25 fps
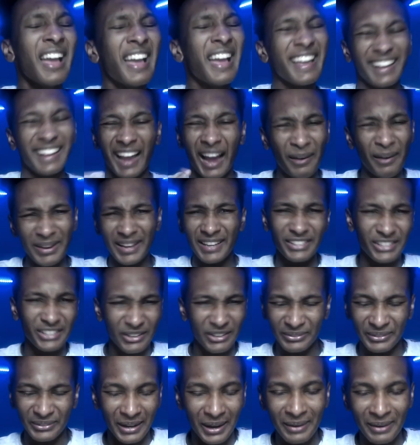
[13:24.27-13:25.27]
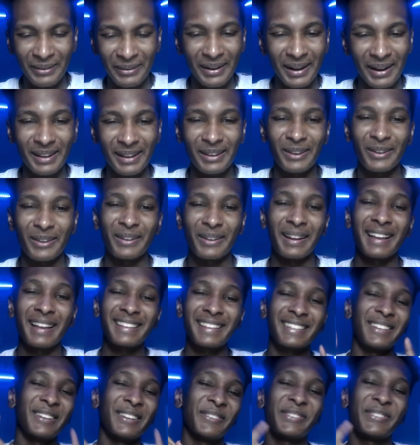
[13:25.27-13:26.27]
Comment and share if there ain't no. I'll
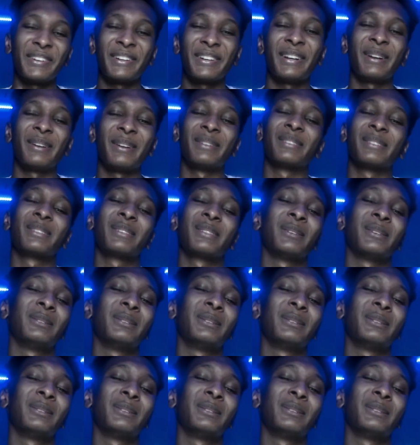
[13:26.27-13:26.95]
see you for another one. So,